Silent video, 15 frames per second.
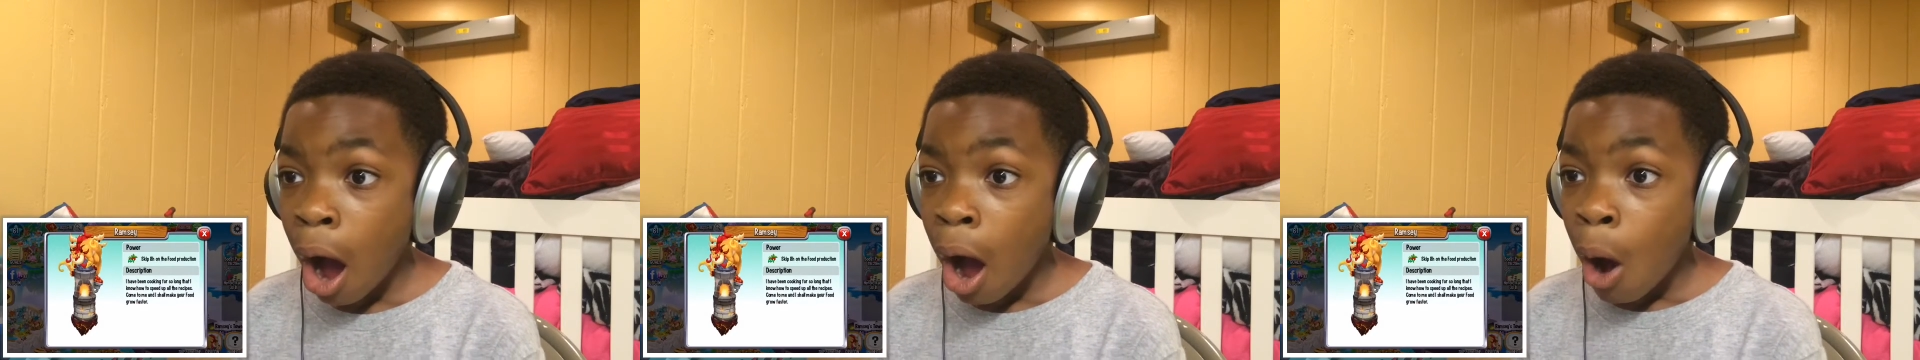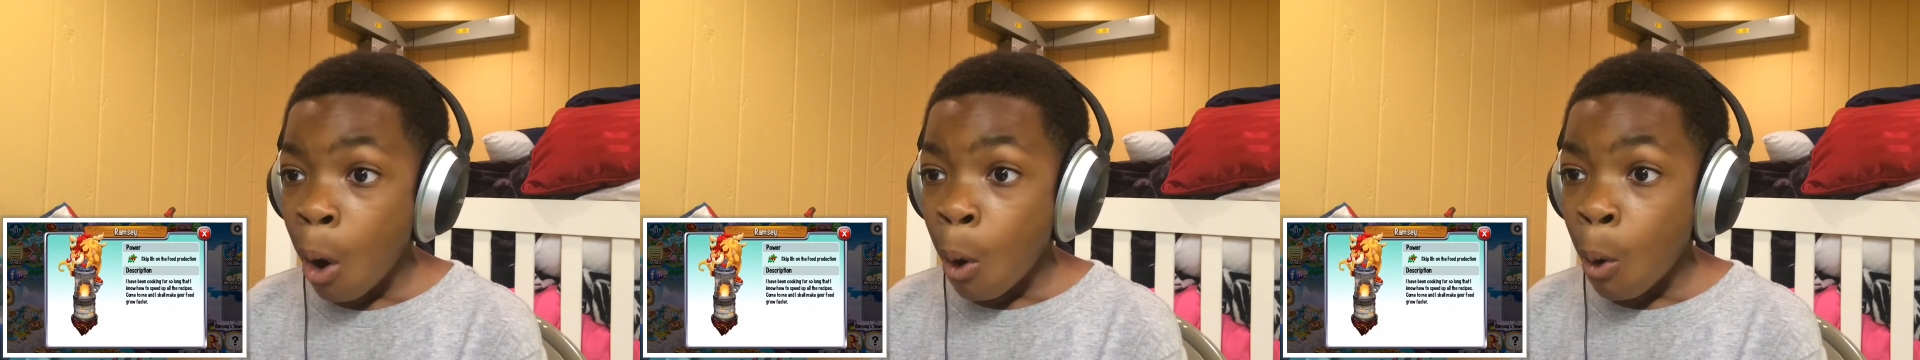
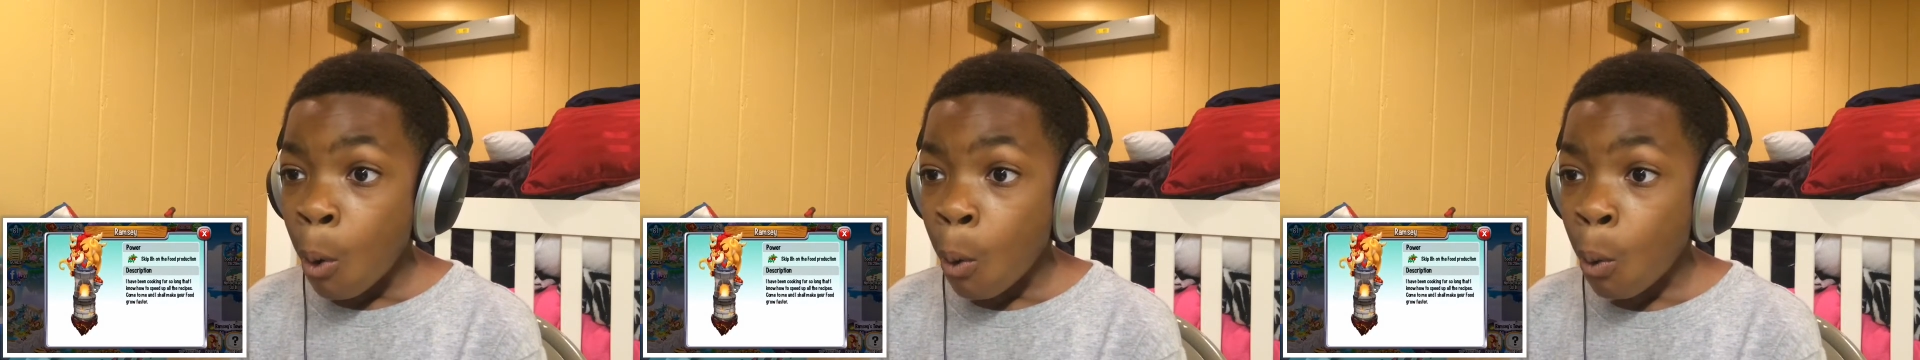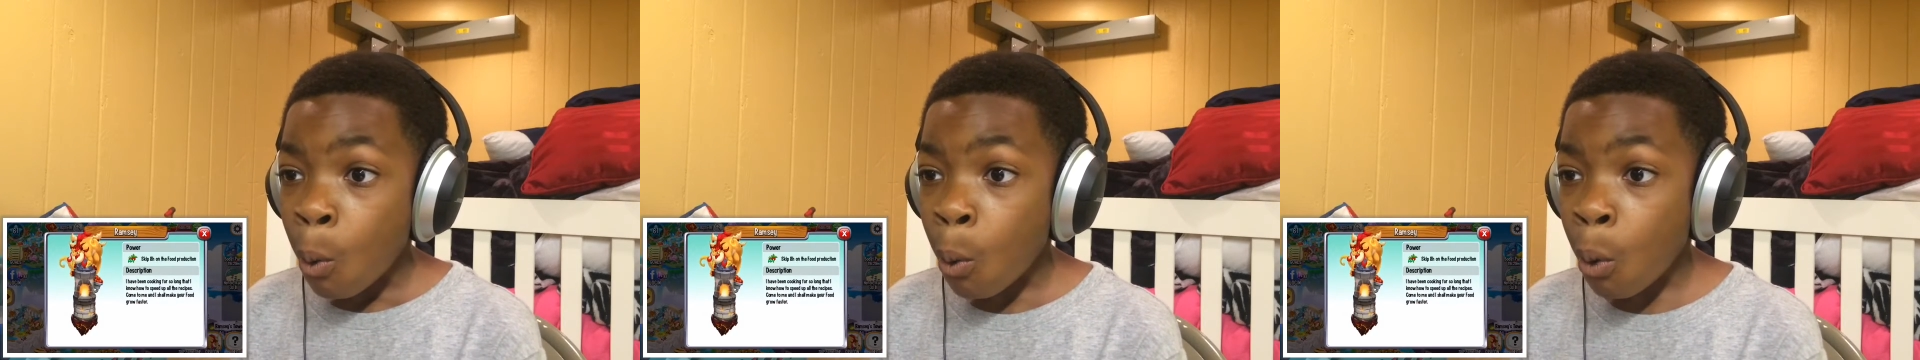which is
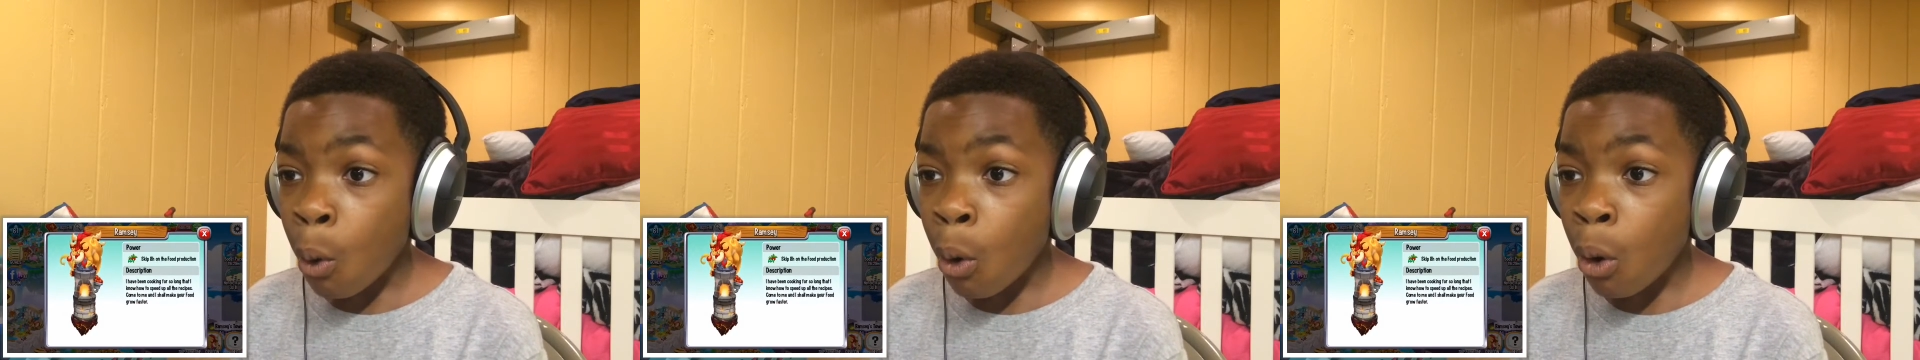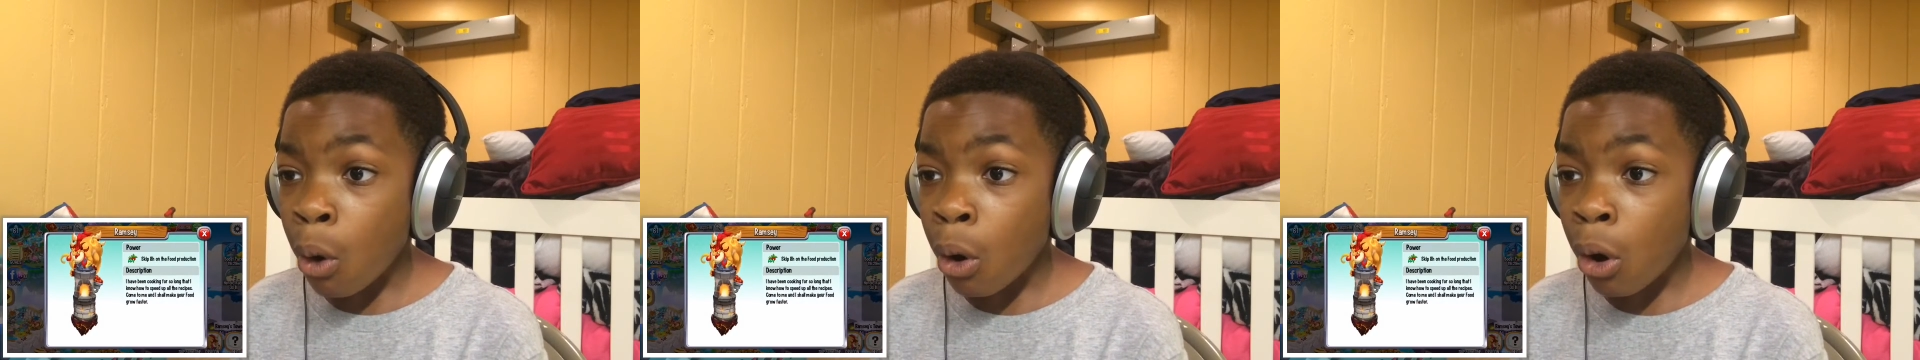really nice.
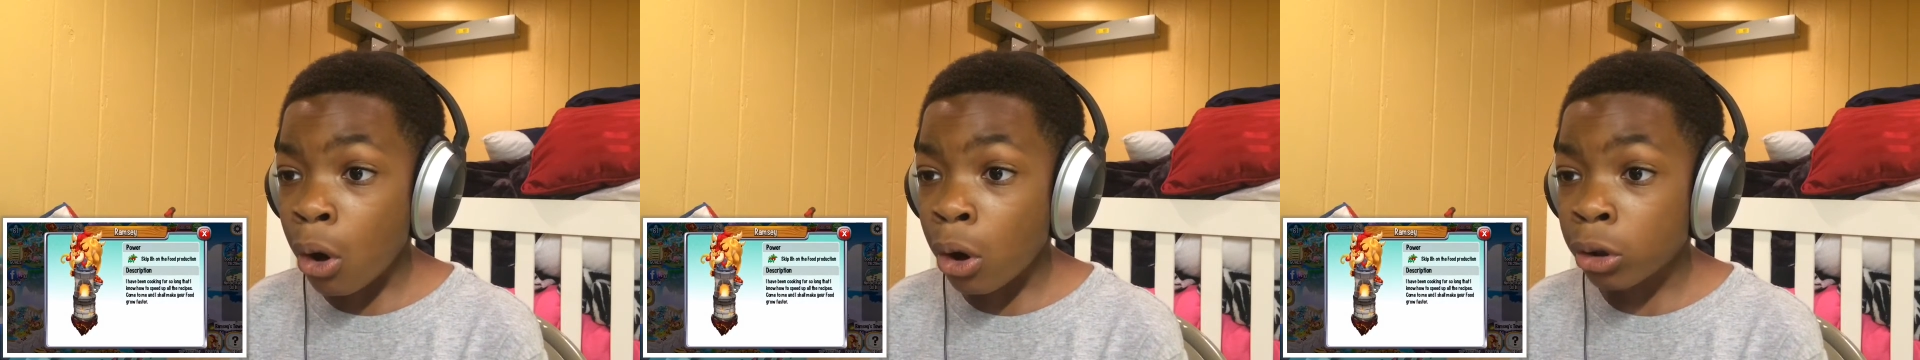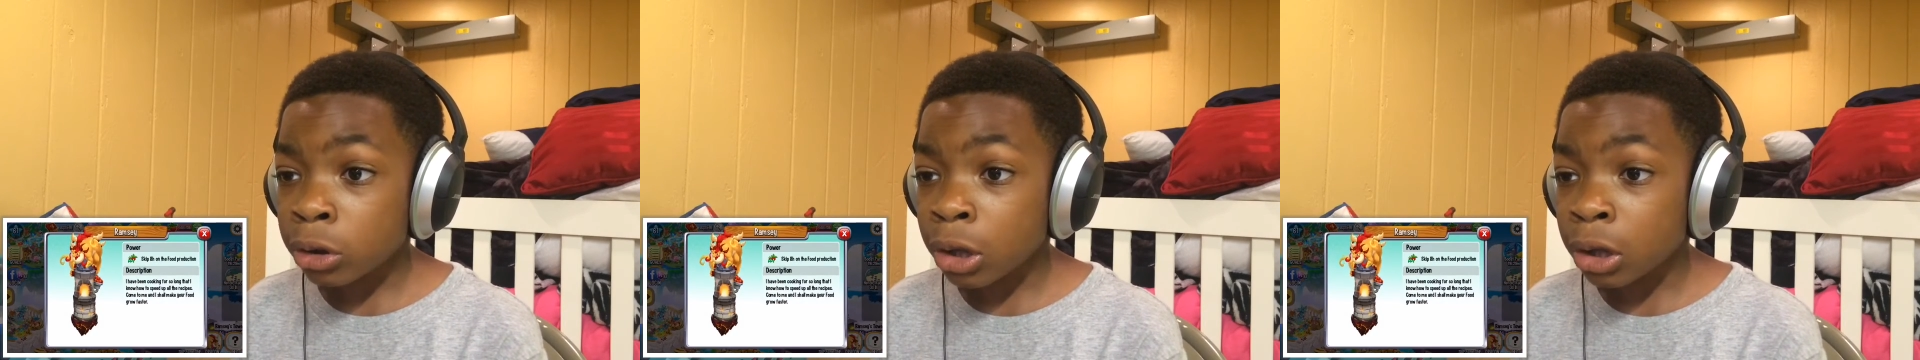
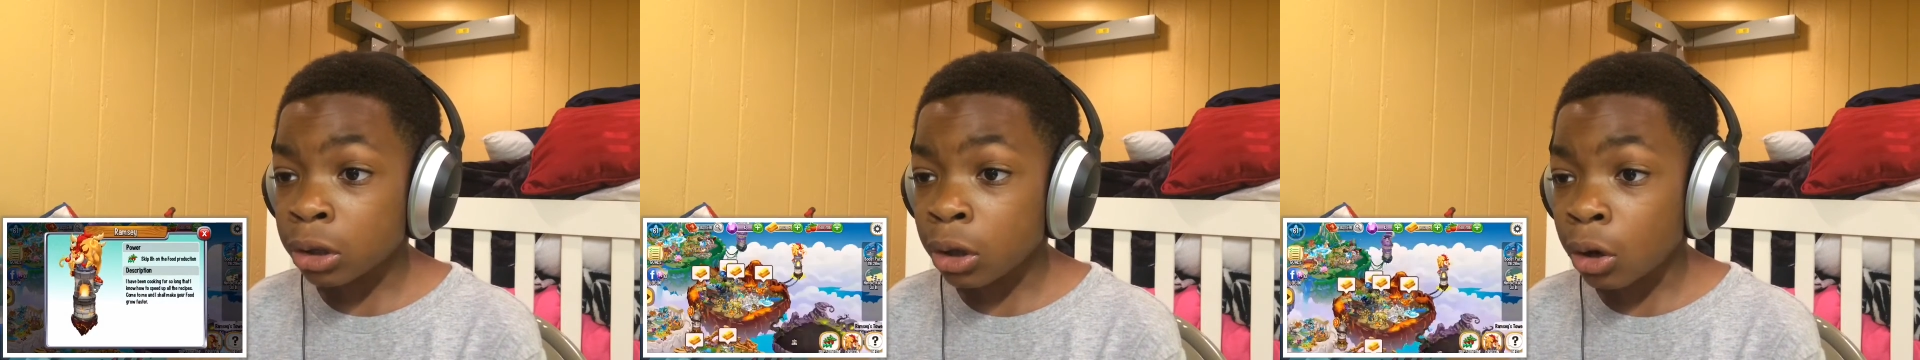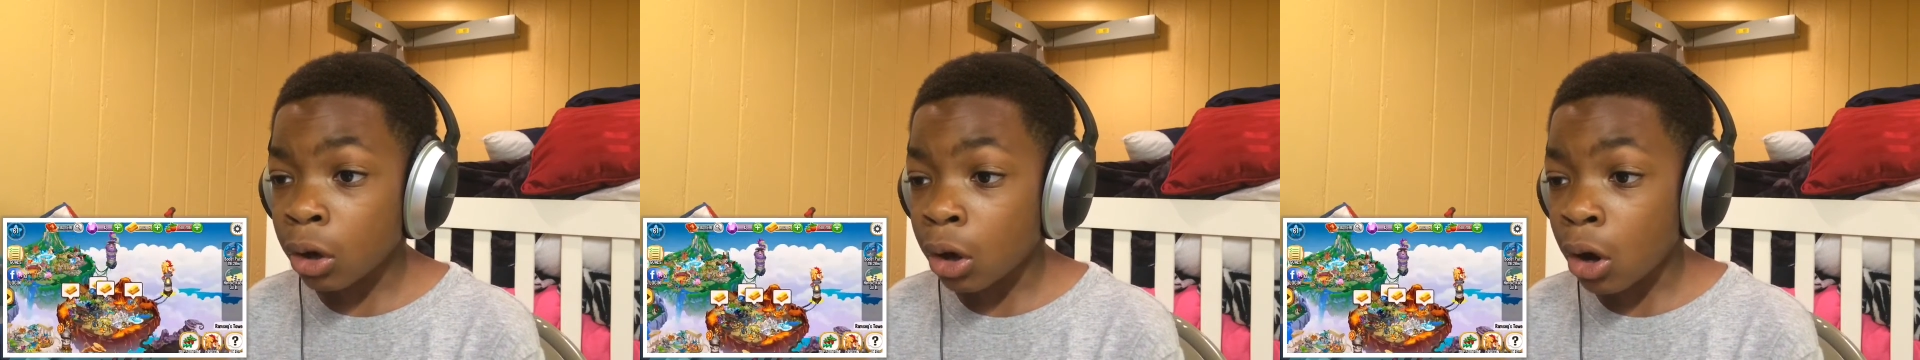
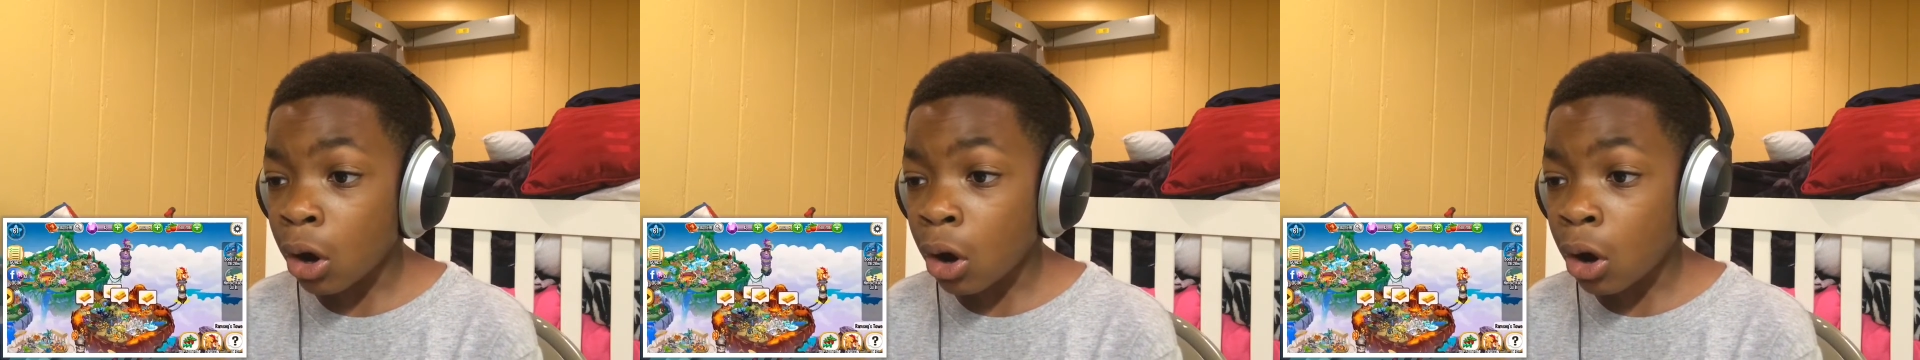Oh, no.